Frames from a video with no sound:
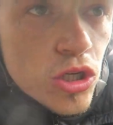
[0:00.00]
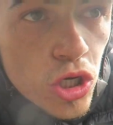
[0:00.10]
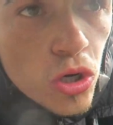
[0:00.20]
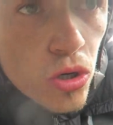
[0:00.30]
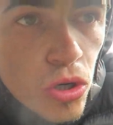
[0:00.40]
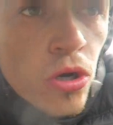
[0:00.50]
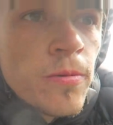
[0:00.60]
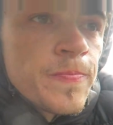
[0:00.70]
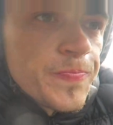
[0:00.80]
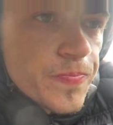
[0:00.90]
to
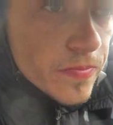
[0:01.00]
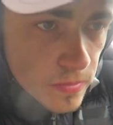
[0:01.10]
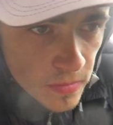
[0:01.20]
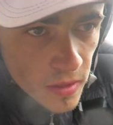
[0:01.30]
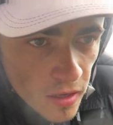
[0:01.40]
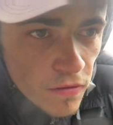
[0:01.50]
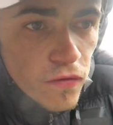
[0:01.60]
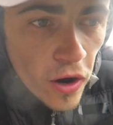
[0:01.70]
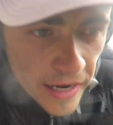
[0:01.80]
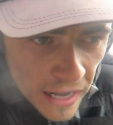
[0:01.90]

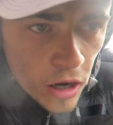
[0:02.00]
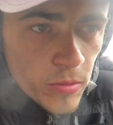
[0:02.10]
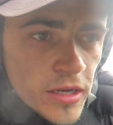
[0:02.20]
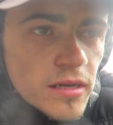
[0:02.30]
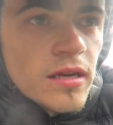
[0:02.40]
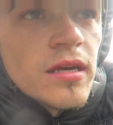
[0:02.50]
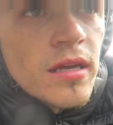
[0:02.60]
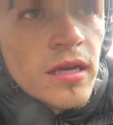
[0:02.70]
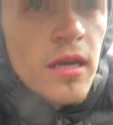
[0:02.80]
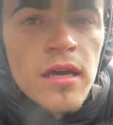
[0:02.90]
find a helmet
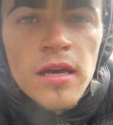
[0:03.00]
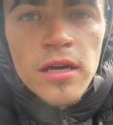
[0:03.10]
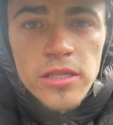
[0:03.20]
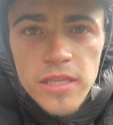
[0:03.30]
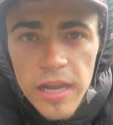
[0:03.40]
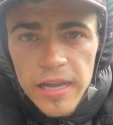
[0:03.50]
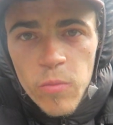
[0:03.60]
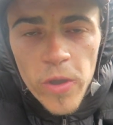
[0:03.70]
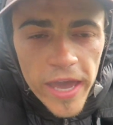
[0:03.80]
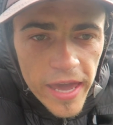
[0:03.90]
so then I
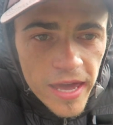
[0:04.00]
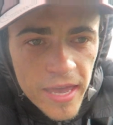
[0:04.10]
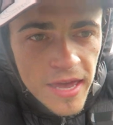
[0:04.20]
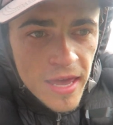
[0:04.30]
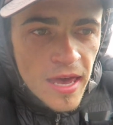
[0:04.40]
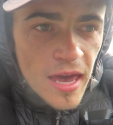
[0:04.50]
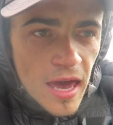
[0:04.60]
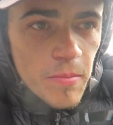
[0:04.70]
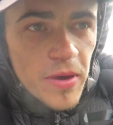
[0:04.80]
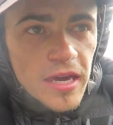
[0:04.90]
can wear
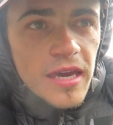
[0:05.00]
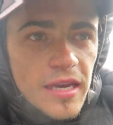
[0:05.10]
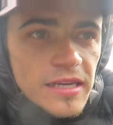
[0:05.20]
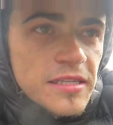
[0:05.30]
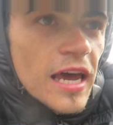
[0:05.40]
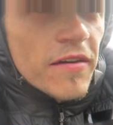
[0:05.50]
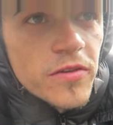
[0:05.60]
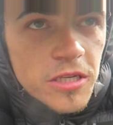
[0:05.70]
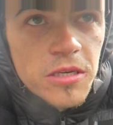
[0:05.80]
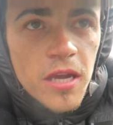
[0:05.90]
and be as safe
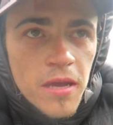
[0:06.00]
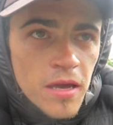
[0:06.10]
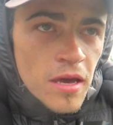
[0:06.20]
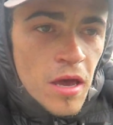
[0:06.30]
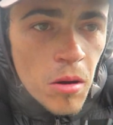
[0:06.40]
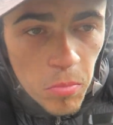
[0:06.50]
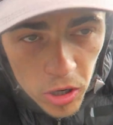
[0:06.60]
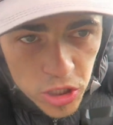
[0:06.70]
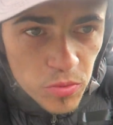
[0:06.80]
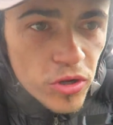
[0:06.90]
as
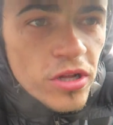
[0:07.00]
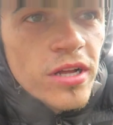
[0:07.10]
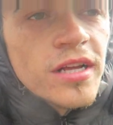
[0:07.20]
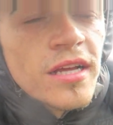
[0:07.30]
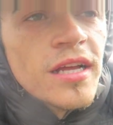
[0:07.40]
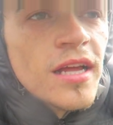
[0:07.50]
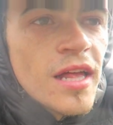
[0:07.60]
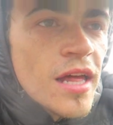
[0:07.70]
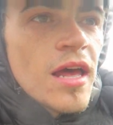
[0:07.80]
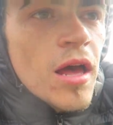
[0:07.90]
possible.
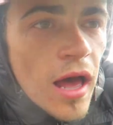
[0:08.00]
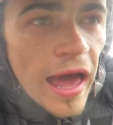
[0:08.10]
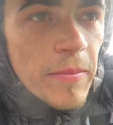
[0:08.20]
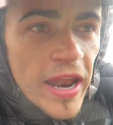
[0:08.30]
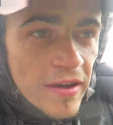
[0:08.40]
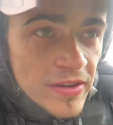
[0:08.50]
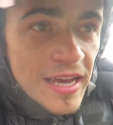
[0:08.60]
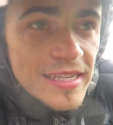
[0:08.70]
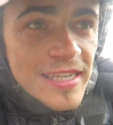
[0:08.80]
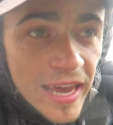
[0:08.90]
But having
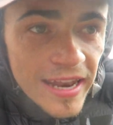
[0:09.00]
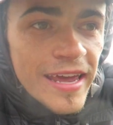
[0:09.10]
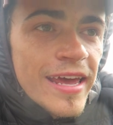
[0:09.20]
that said,